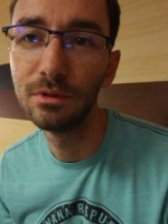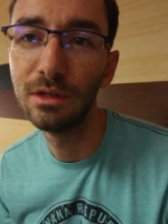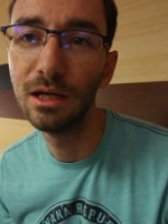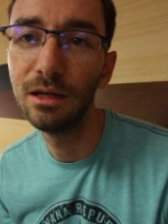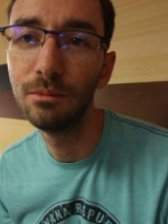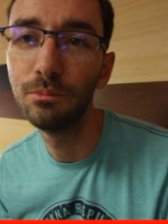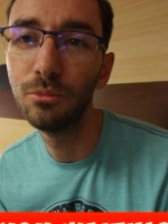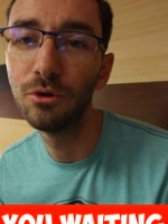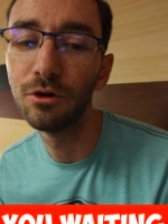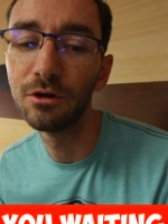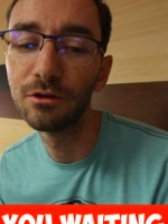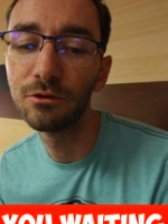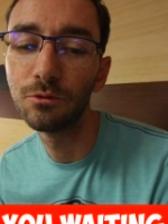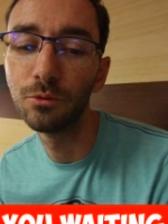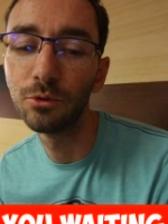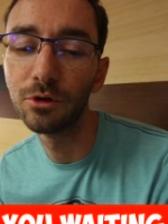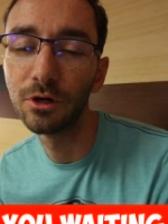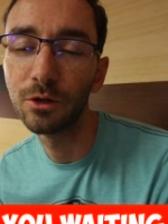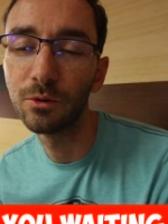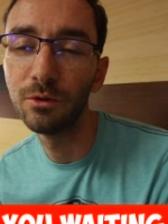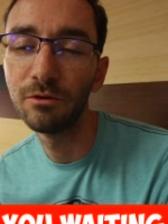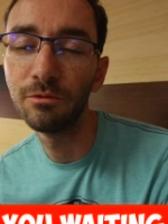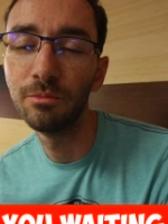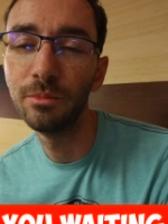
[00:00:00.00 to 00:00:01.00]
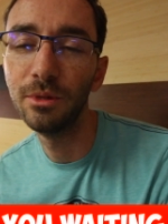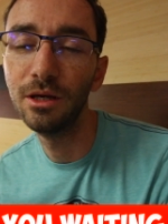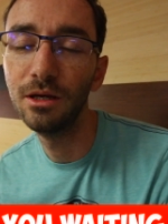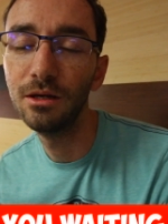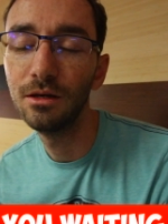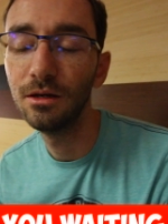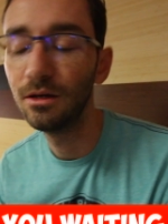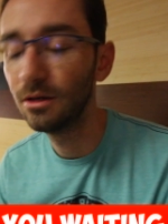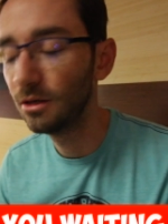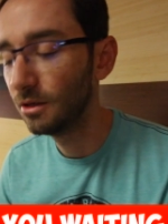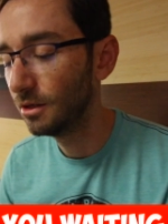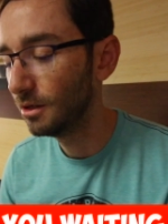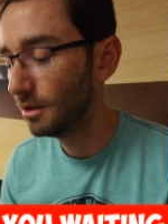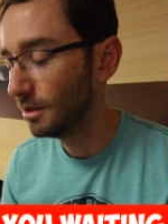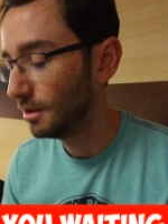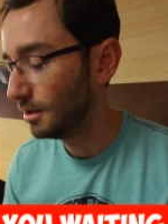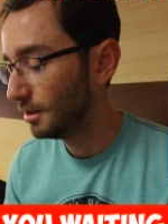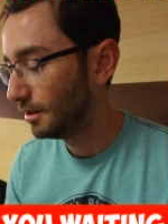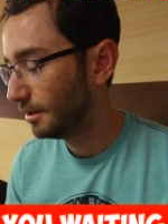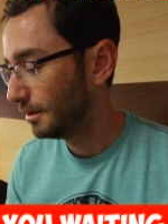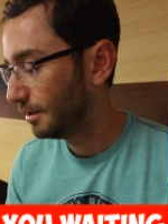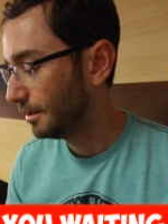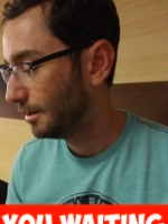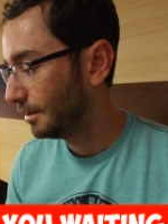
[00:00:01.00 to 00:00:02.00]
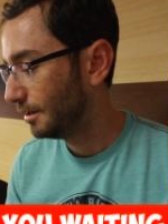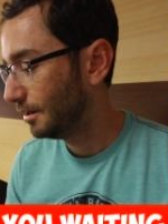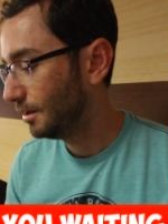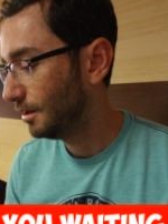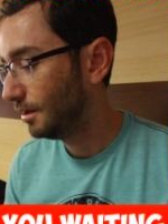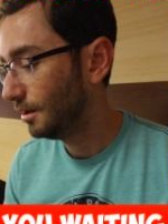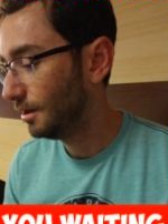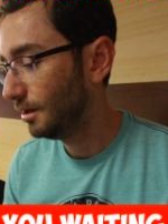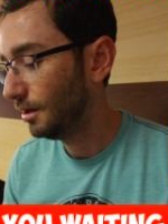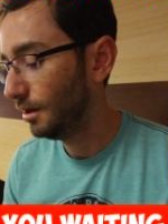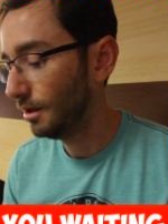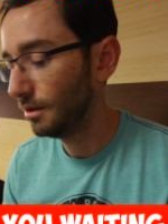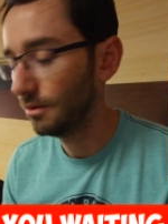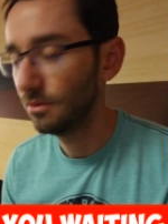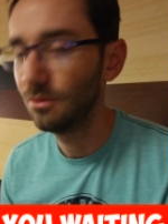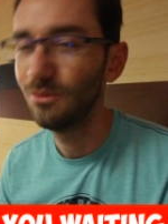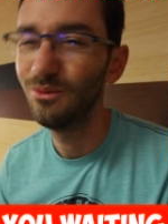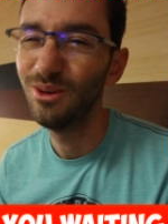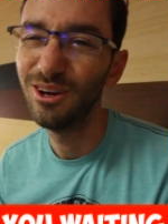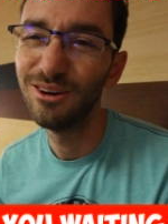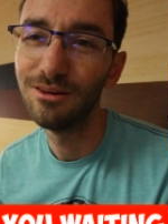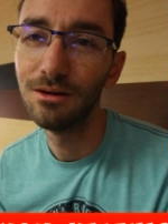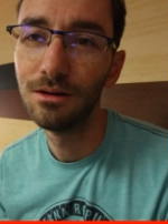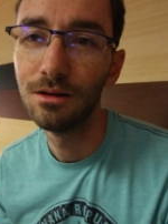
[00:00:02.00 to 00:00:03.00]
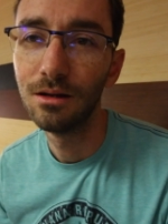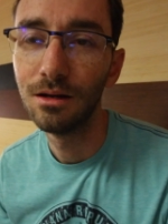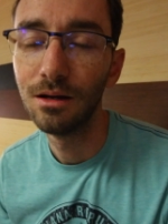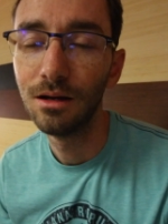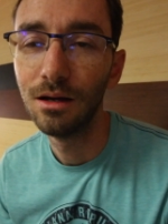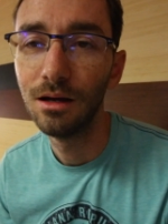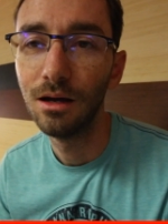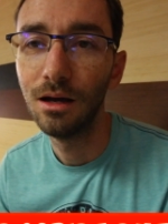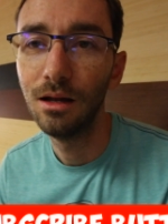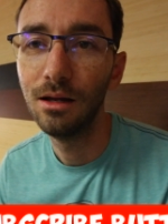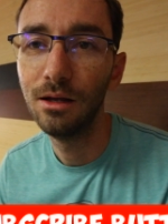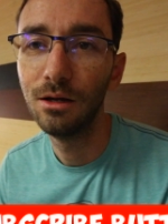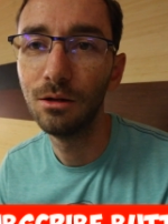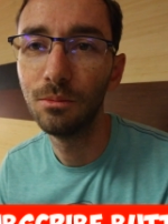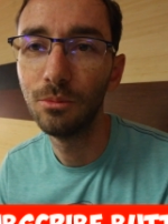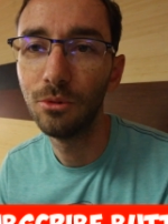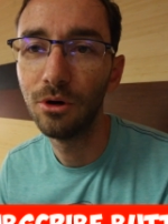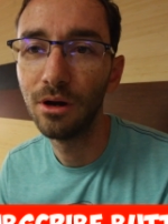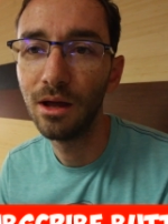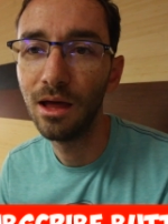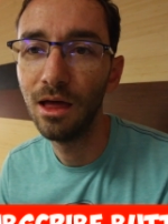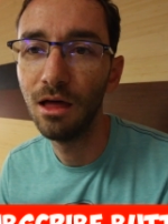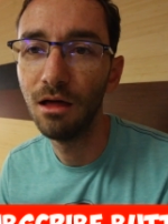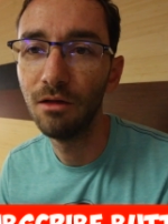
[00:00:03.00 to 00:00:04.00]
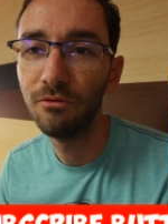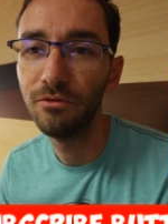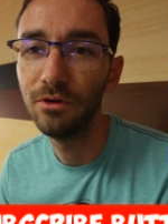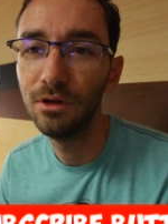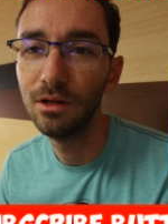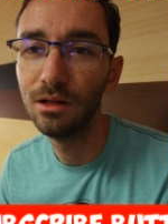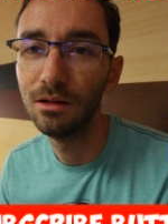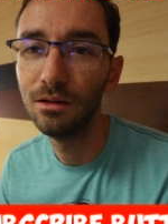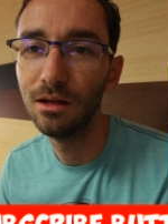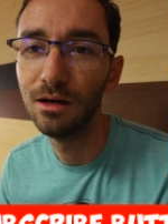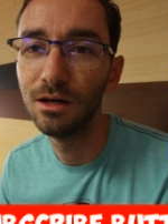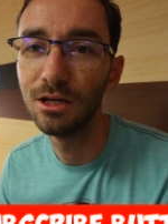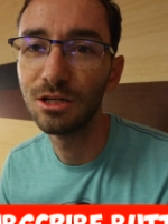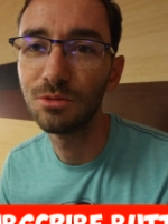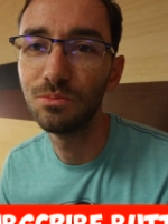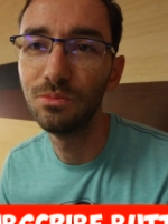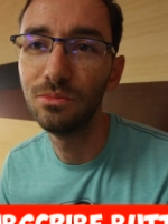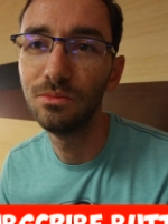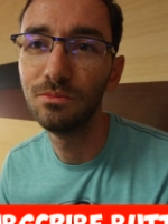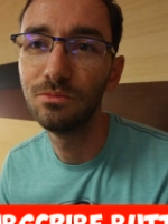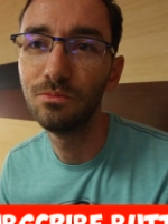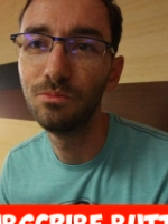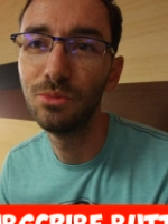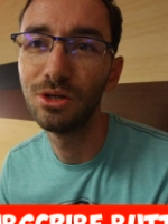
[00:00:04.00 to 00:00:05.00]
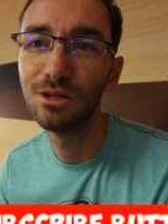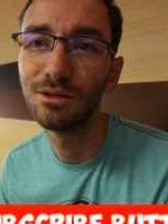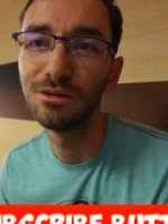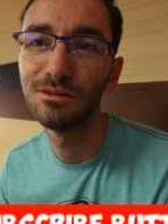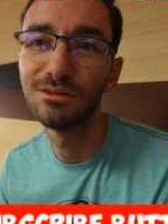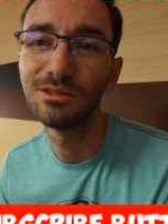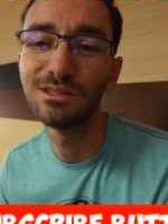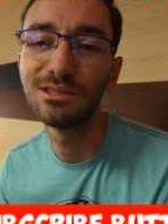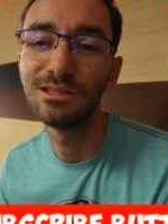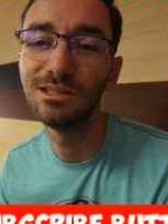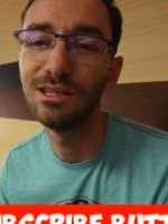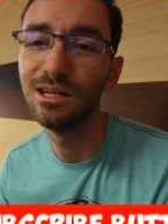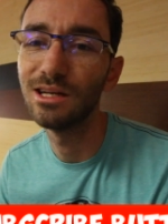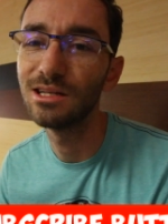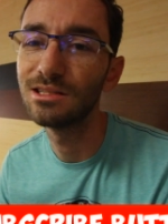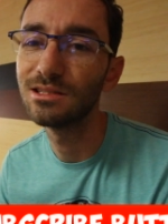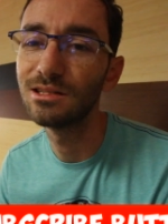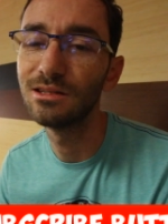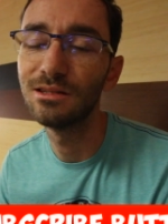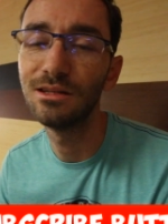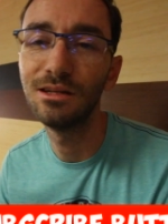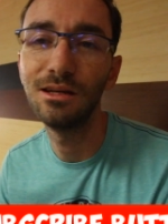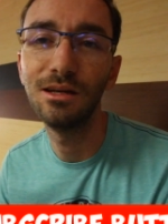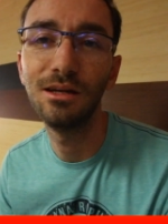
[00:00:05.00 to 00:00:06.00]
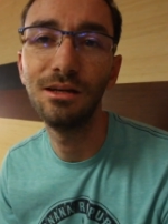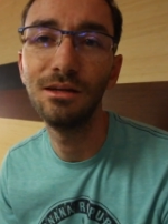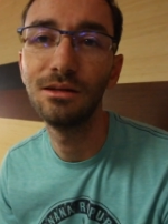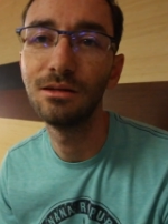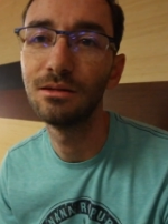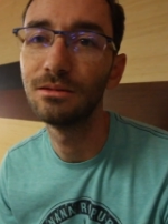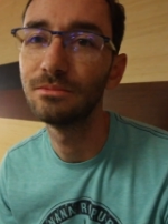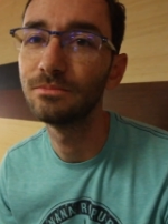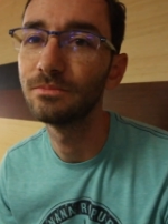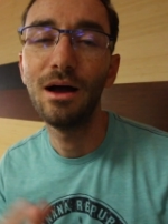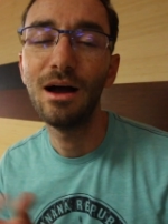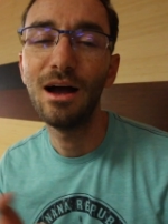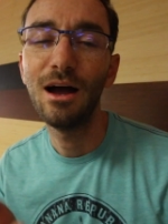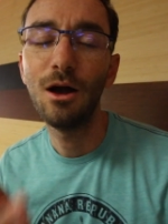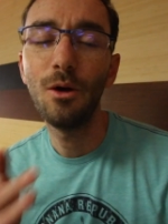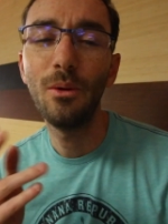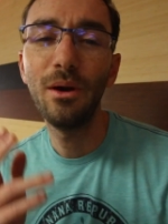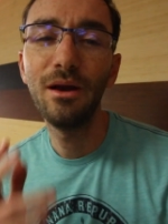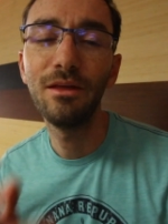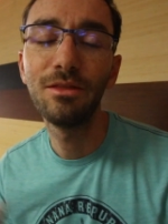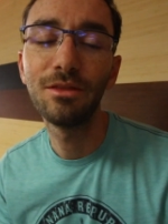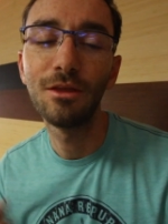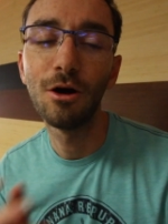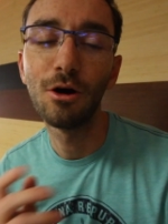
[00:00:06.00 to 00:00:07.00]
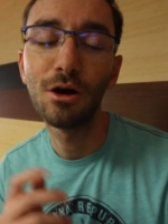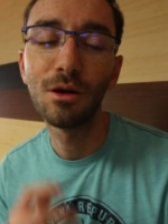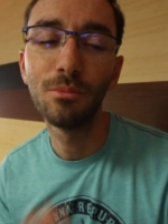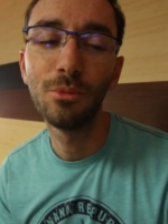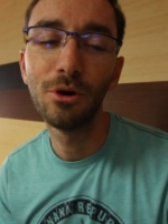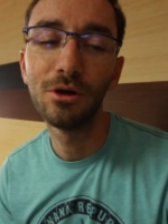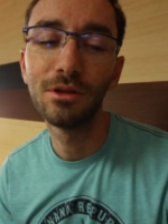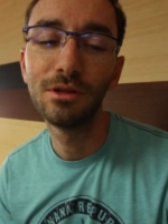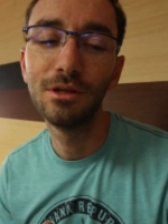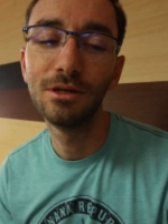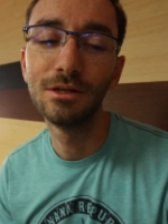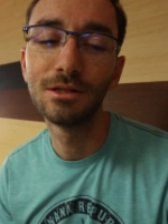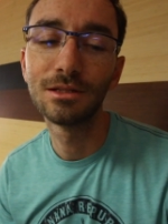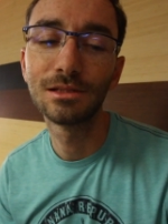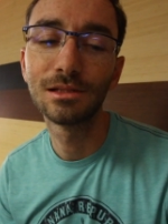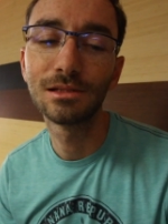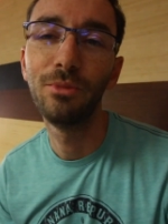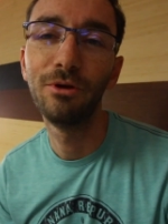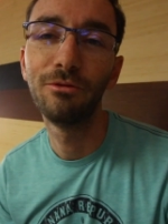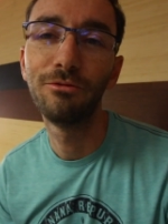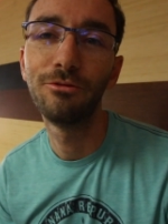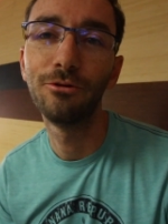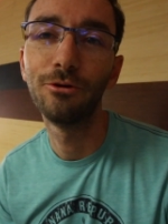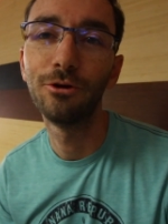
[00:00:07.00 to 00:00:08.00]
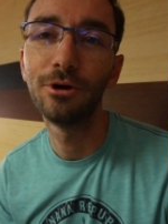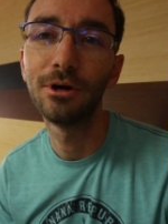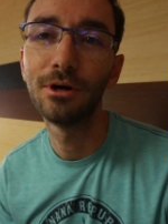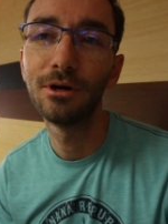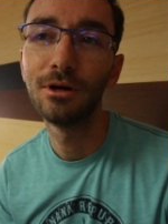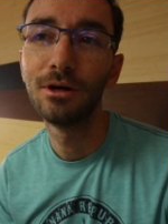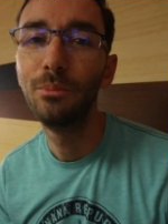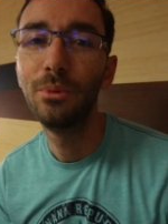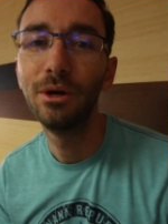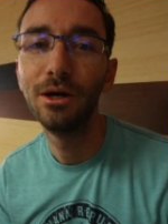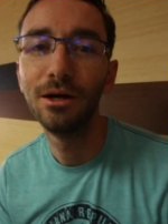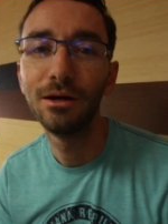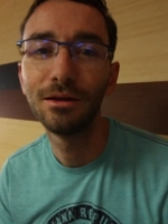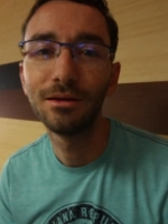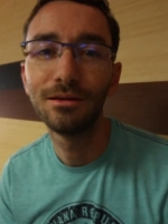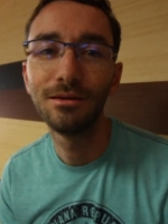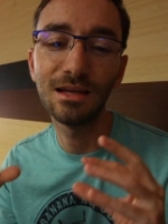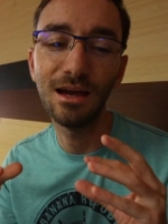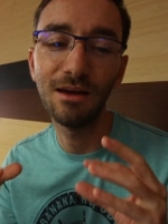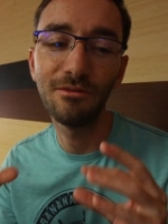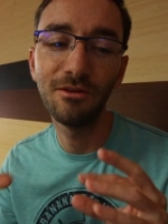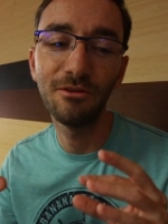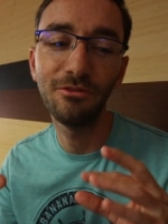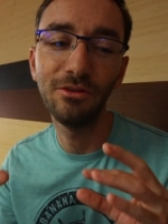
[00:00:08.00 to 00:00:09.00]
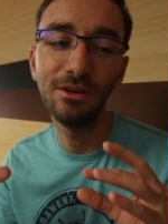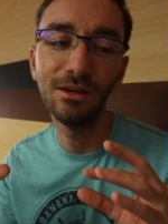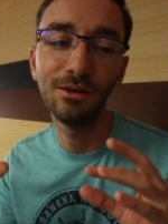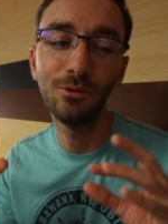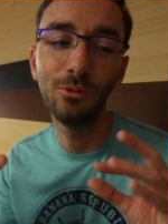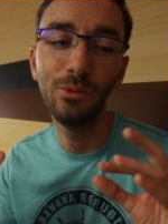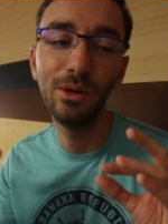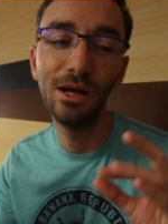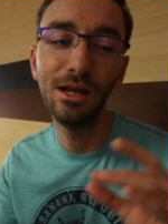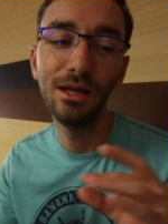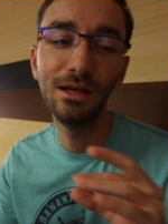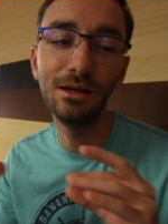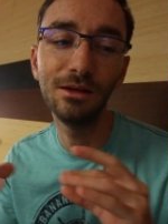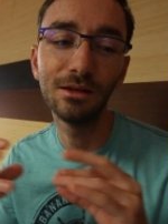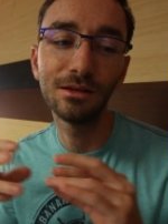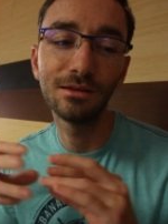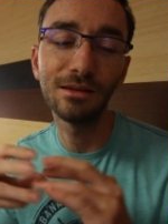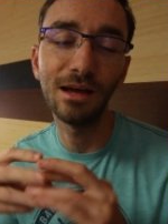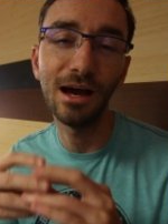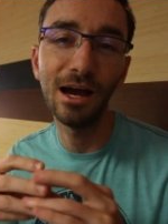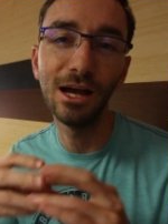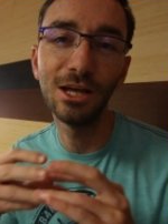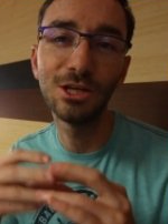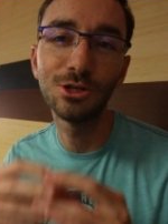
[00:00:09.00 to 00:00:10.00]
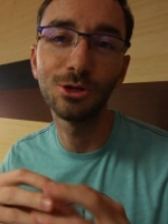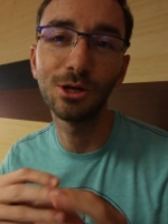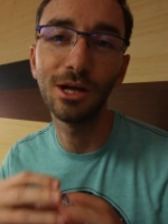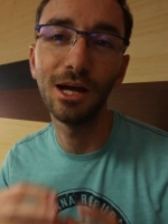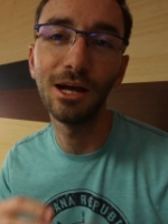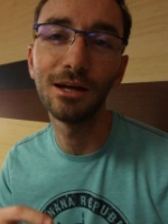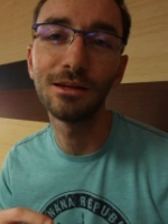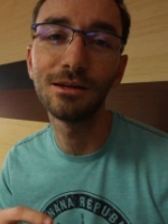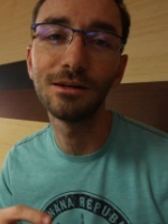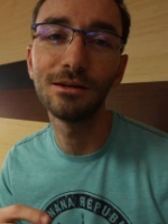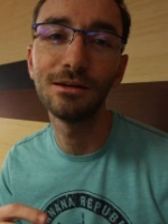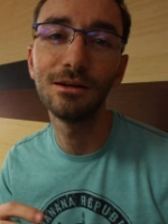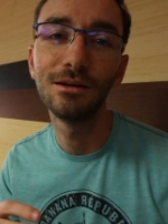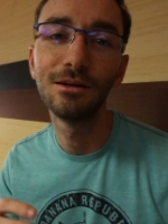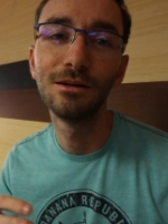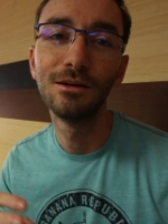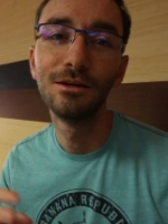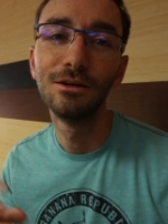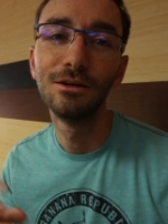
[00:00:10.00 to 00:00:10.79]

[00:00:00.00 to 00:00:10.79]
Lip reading: They both work with me, and you know, a little more healthy lunch because yesterday, I already talked about this before, but everything really tied together.